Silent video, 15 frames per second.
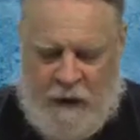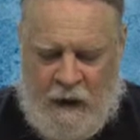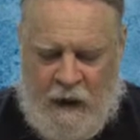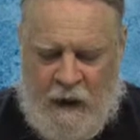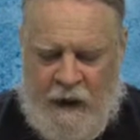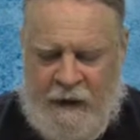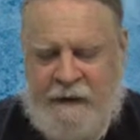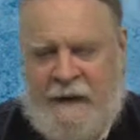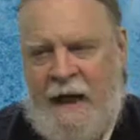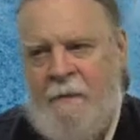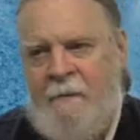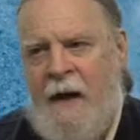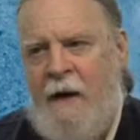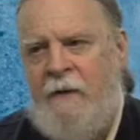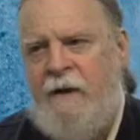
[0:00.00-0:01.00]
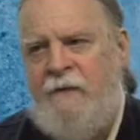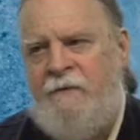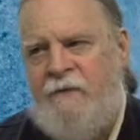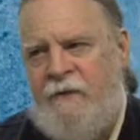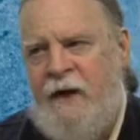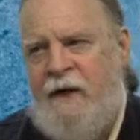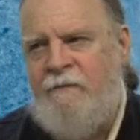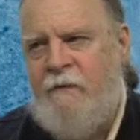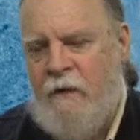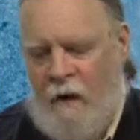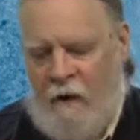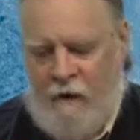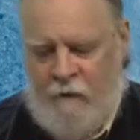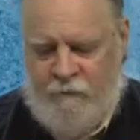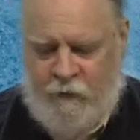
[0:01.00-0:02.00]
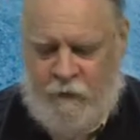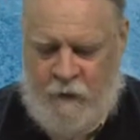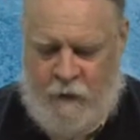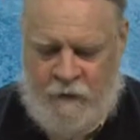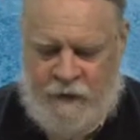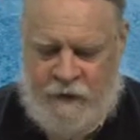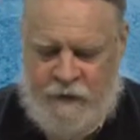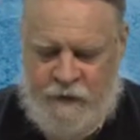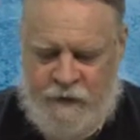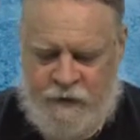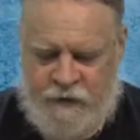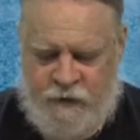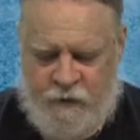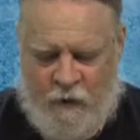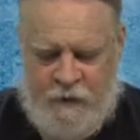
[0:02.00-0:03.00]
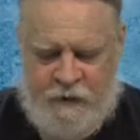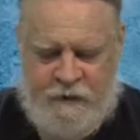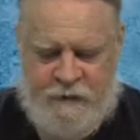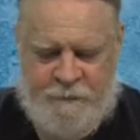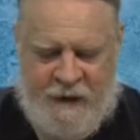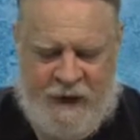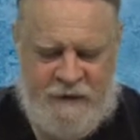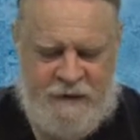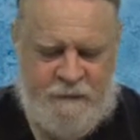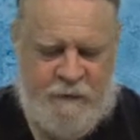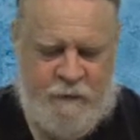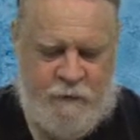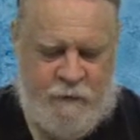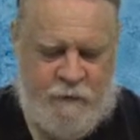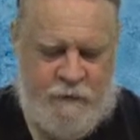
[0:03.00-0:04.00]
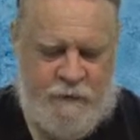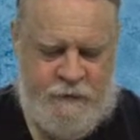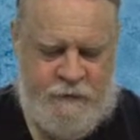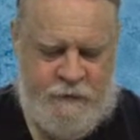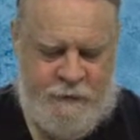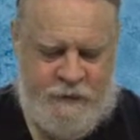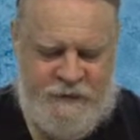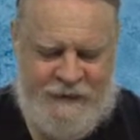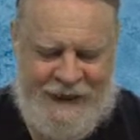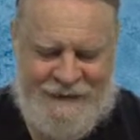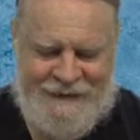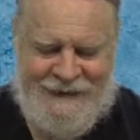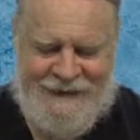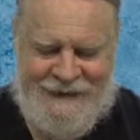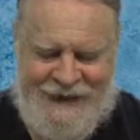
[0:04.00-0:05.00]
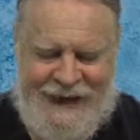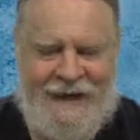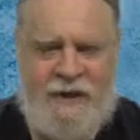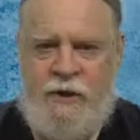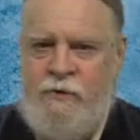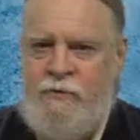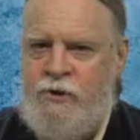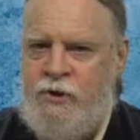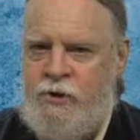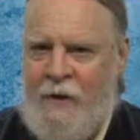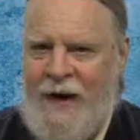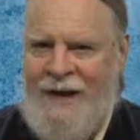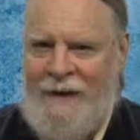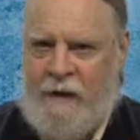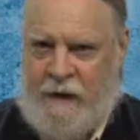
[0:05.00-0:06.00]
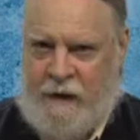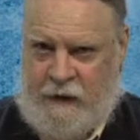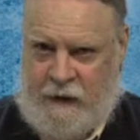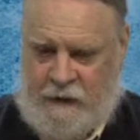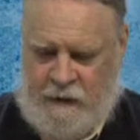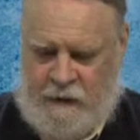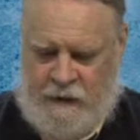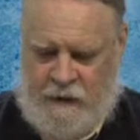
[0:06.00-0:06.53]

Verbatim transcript: uh, and came out in favor of, quoting, the strongest possible rules to protect net neutrality.